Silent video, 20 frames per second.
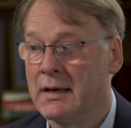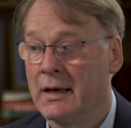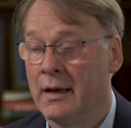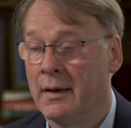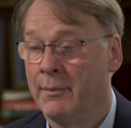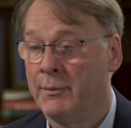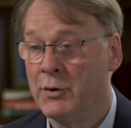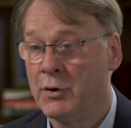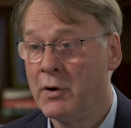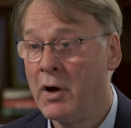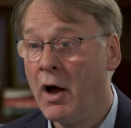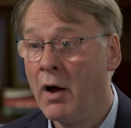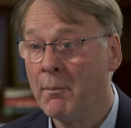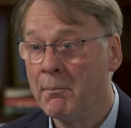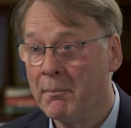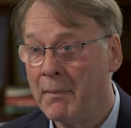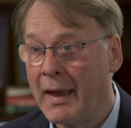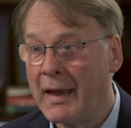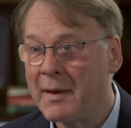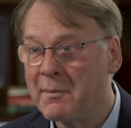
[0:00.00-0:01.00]
You
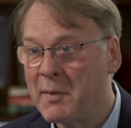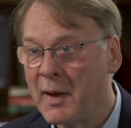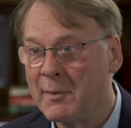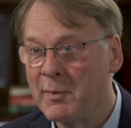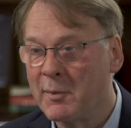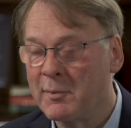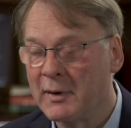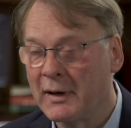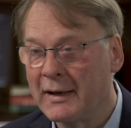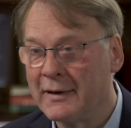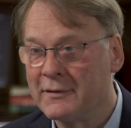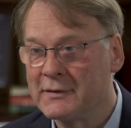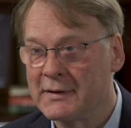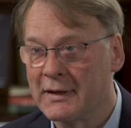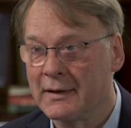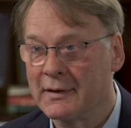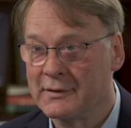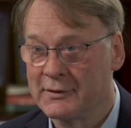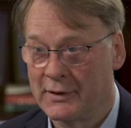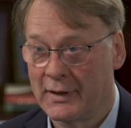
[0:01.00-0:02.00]
can't make people believe
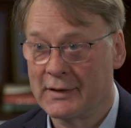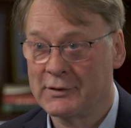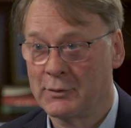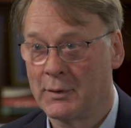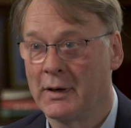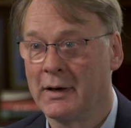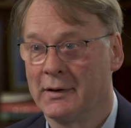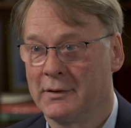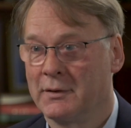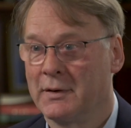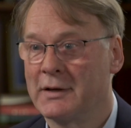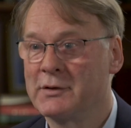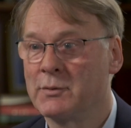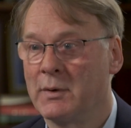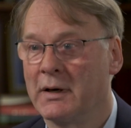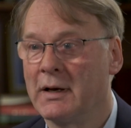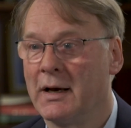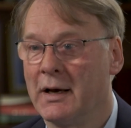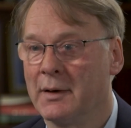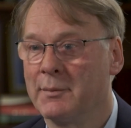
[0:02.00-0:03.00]
things, so that's
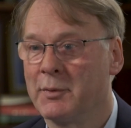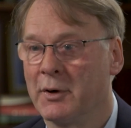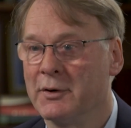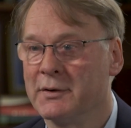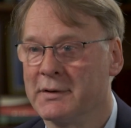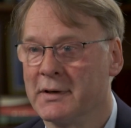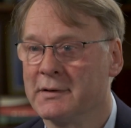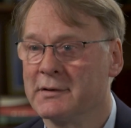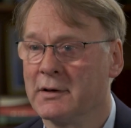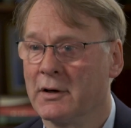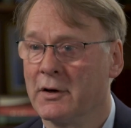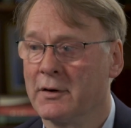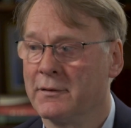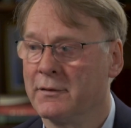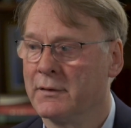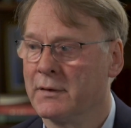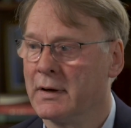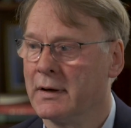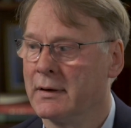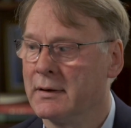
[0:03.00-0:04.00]
quite a hard process. A lot
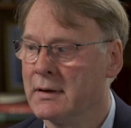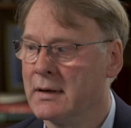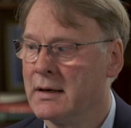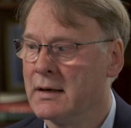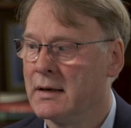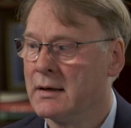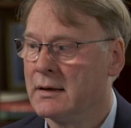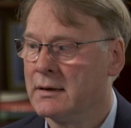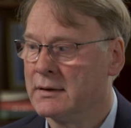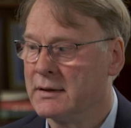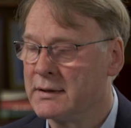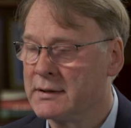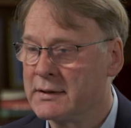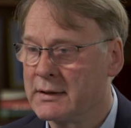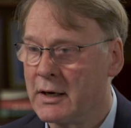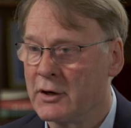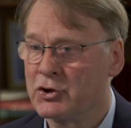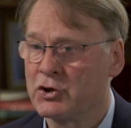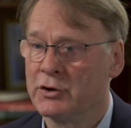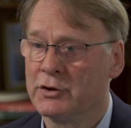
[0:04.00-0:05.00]
of
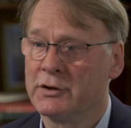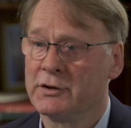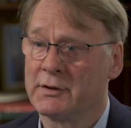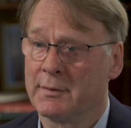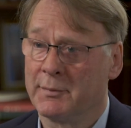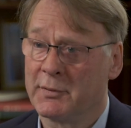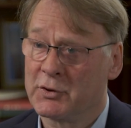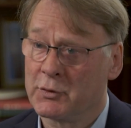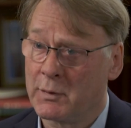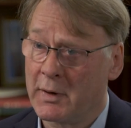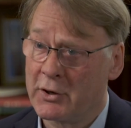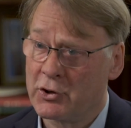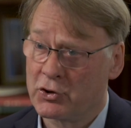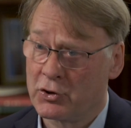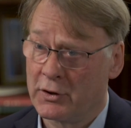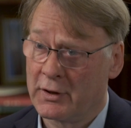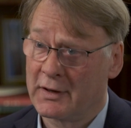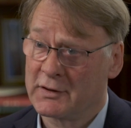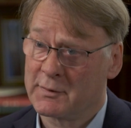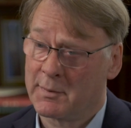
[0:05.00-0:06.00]
discussions and
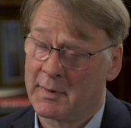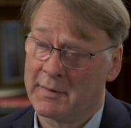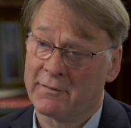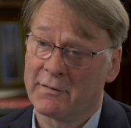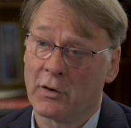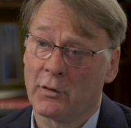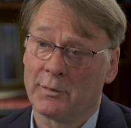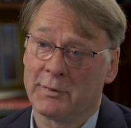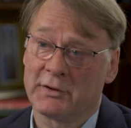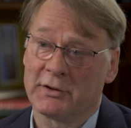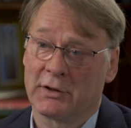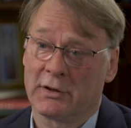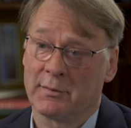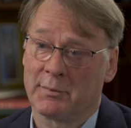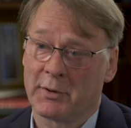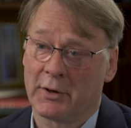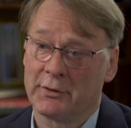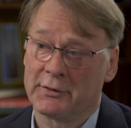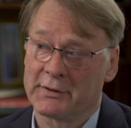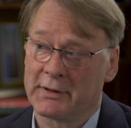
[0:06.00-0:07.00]
persuasion. There has to be involvement in the
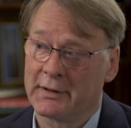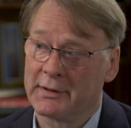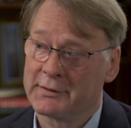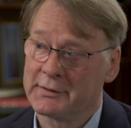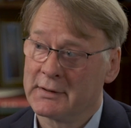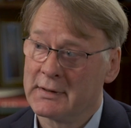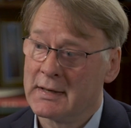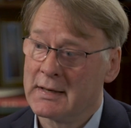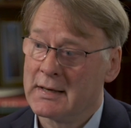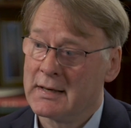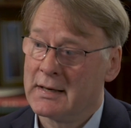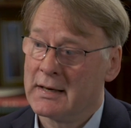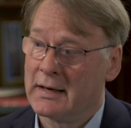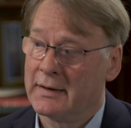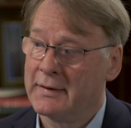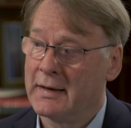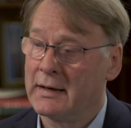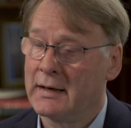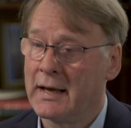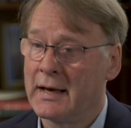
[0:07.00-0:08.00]
process.
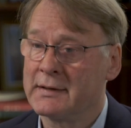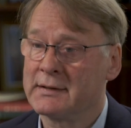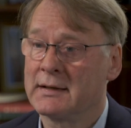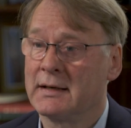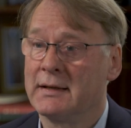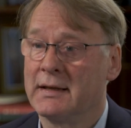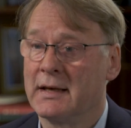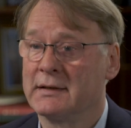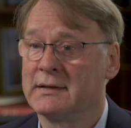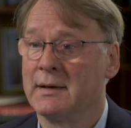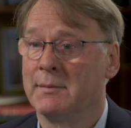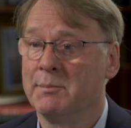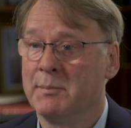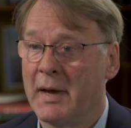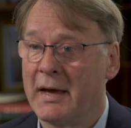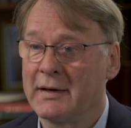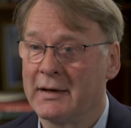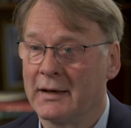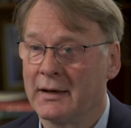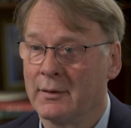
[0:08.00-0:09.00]
And then lastly, there's
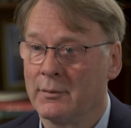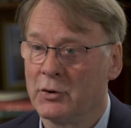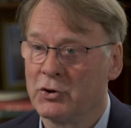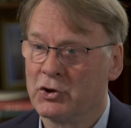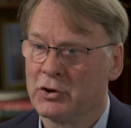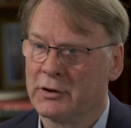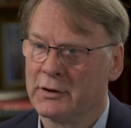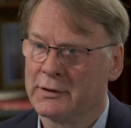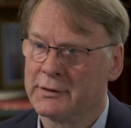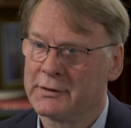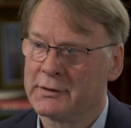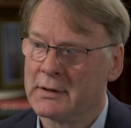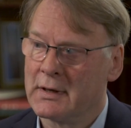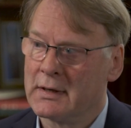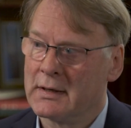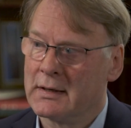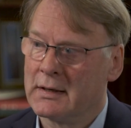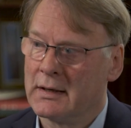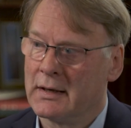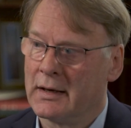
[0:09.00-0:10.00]
embedding, which is,
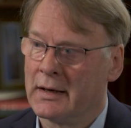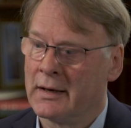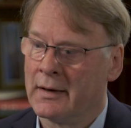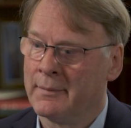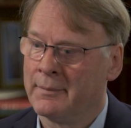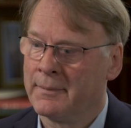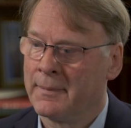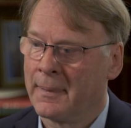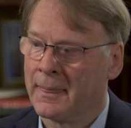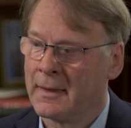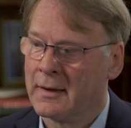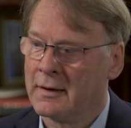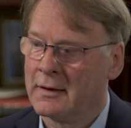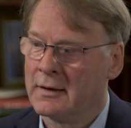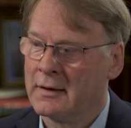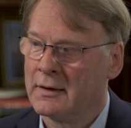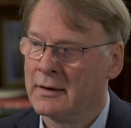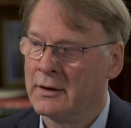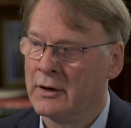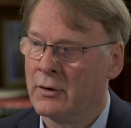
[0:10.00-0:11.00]

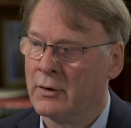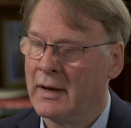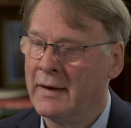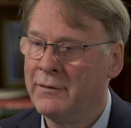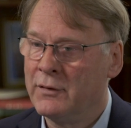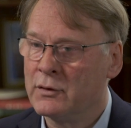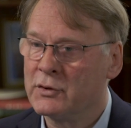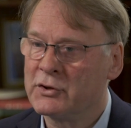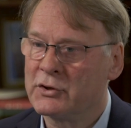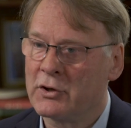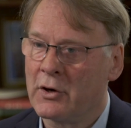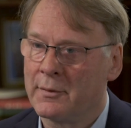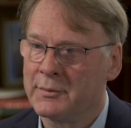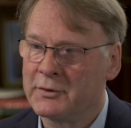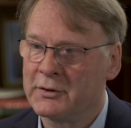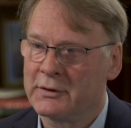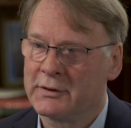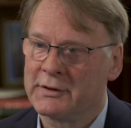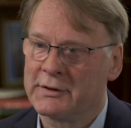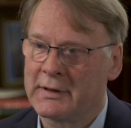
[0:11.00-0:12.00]
if you
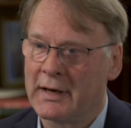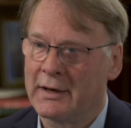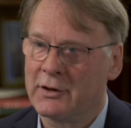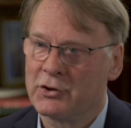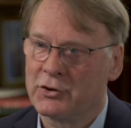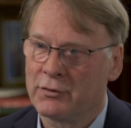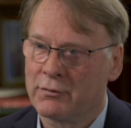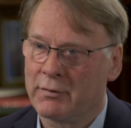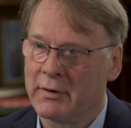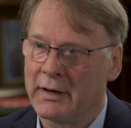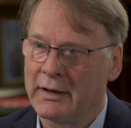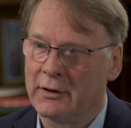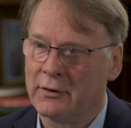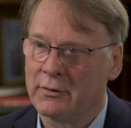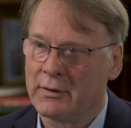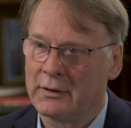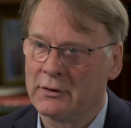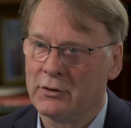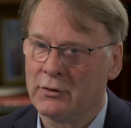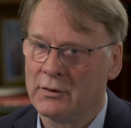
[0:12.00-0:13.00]
stopped at stage 3,
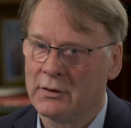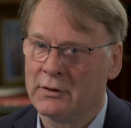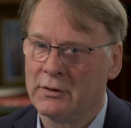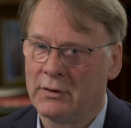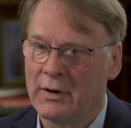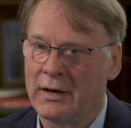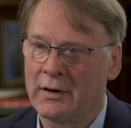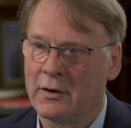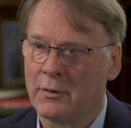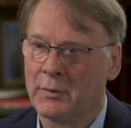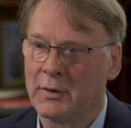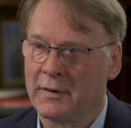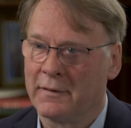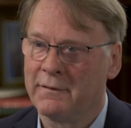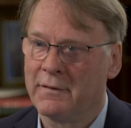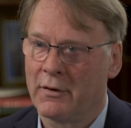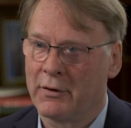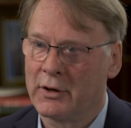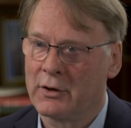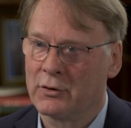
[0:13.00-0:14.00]
you'd end up with a
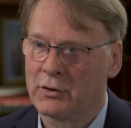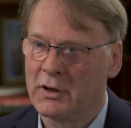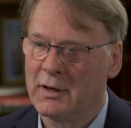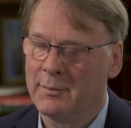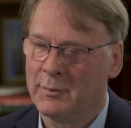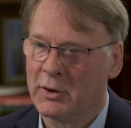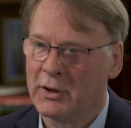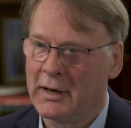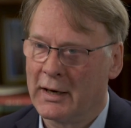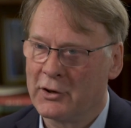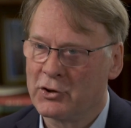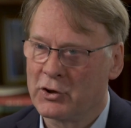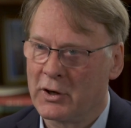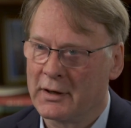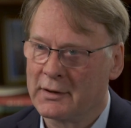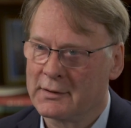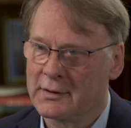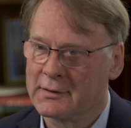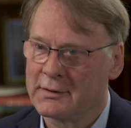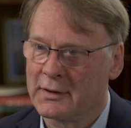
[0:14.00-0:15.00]
very good communication
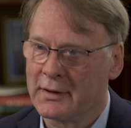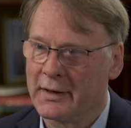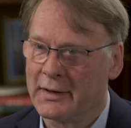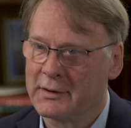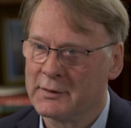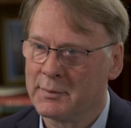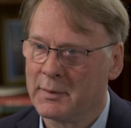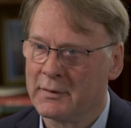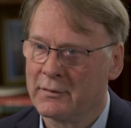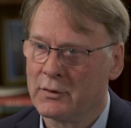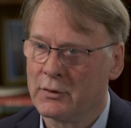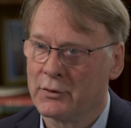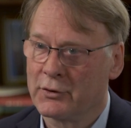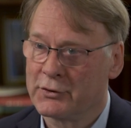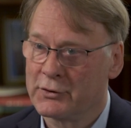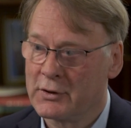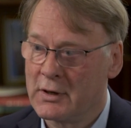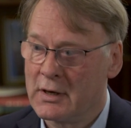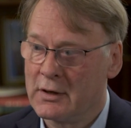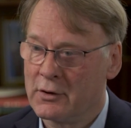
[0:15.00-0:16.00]
exercise. But of
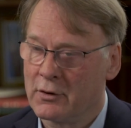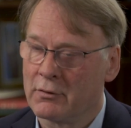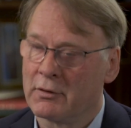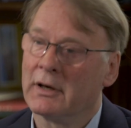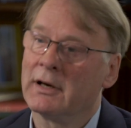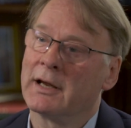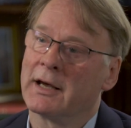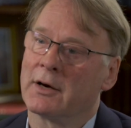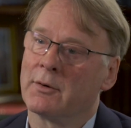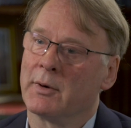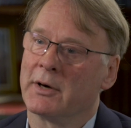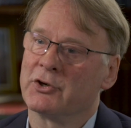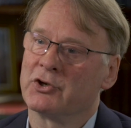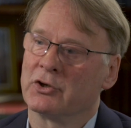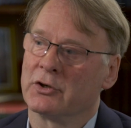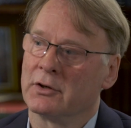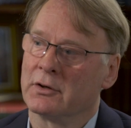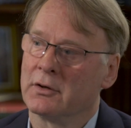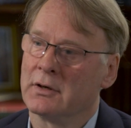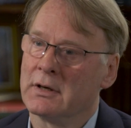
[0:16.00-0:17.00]
course, your earlier
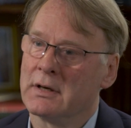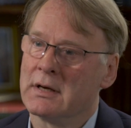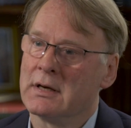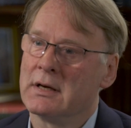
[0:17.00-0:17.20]
question,